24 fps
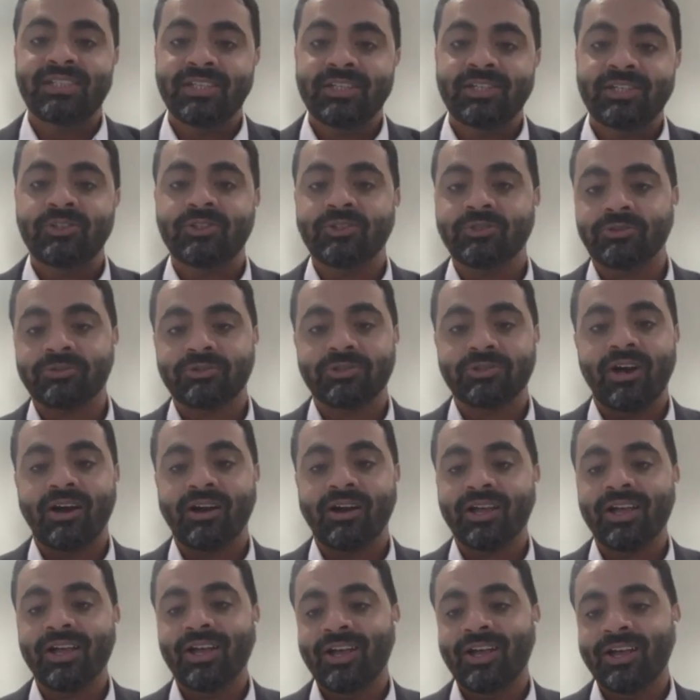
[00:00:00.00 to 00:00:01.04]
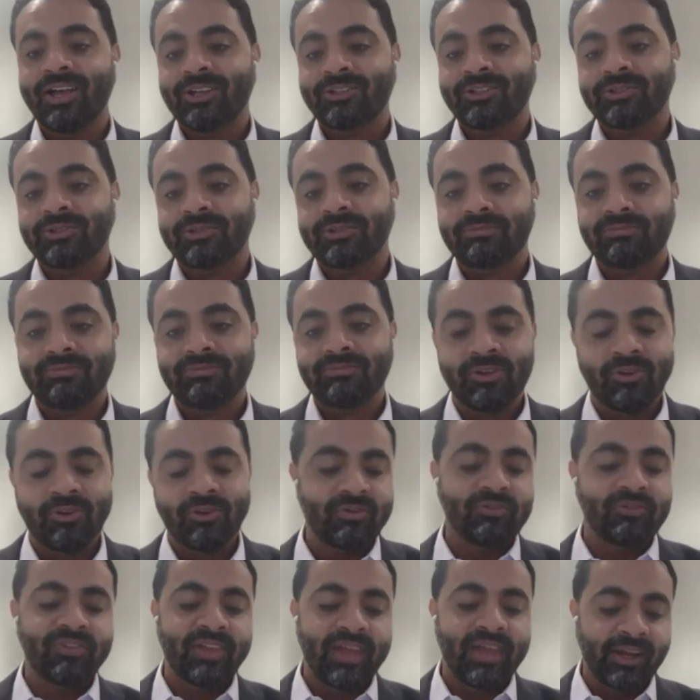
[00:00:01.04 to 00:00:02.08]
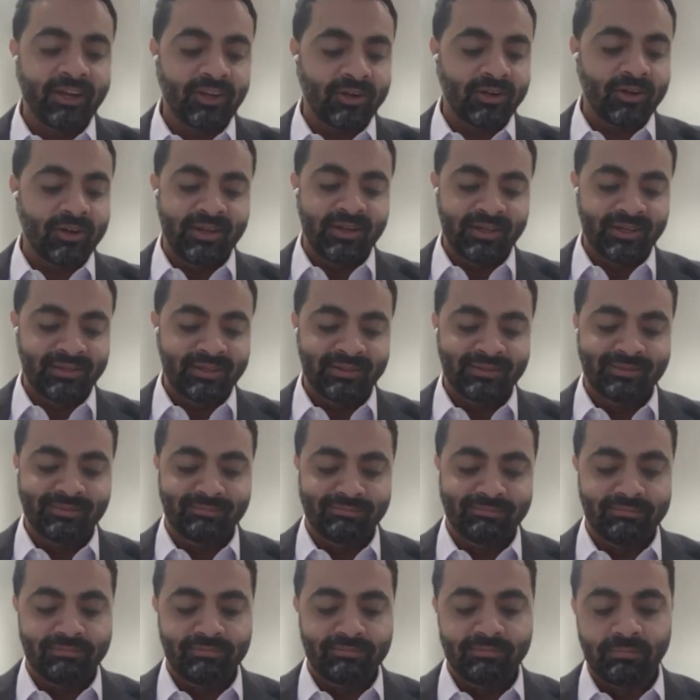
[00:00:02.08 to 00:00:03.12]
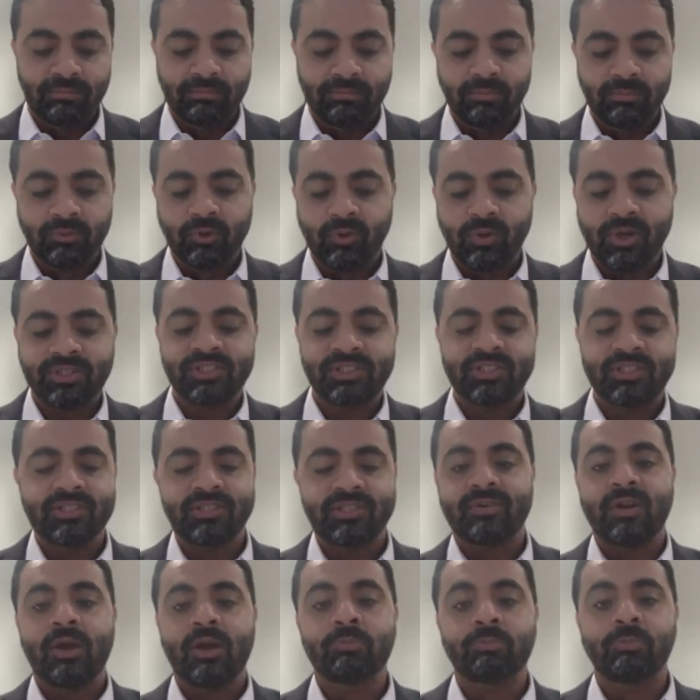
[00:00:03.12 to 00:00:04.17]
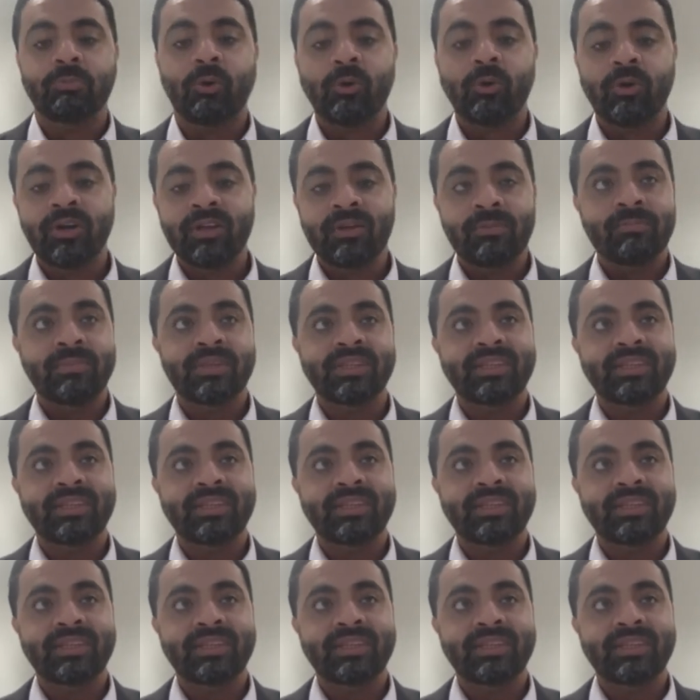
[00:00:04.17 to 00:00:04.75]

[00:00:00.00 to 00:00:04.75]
are interested in, to talk, to, you know, reflect on questions around boredom.